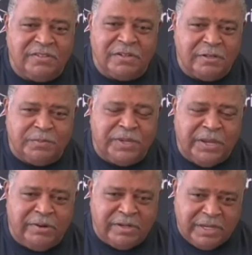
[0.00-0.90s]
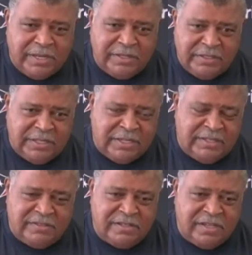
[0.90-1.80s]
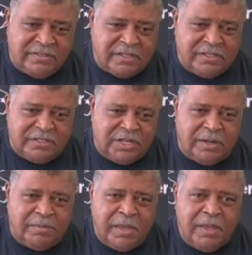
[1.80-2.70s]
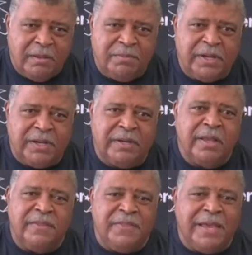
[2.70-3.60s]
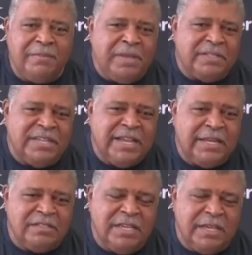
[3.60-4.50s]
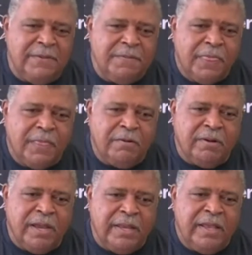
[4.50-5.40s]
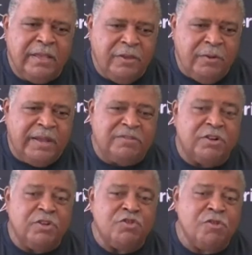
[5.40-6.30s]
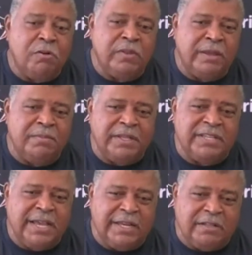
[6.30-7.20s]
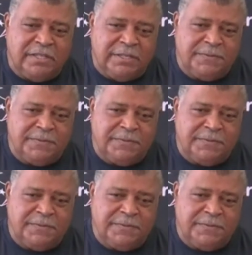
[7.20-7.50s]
a good player and, and, and he does a good job. But that mentality, all right, you have to control that mentality.